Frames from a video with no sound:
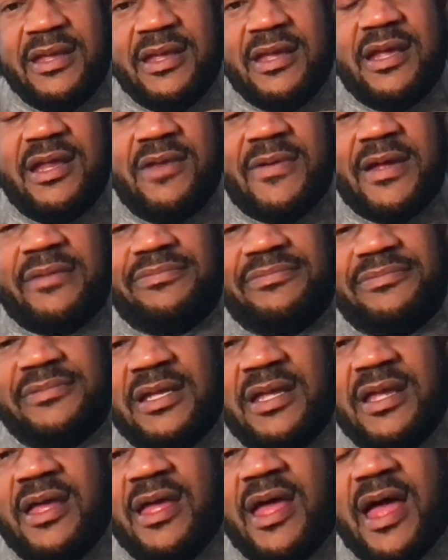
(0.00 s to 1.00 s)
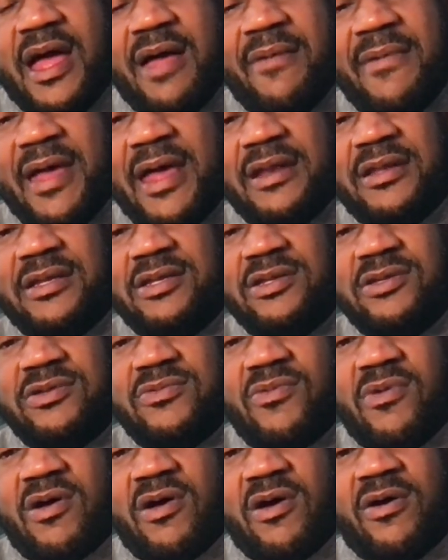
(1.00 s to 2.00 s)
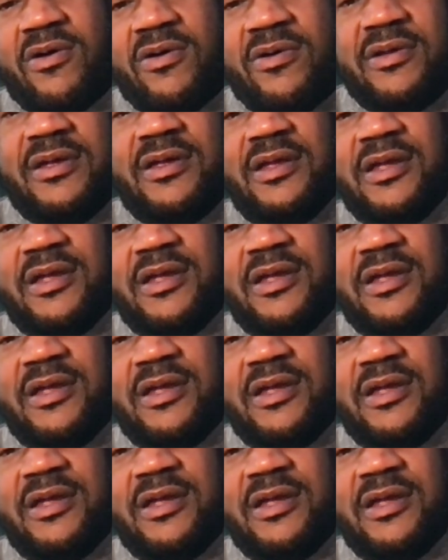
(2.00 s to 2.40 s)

Anyway, I'm out of here, you all.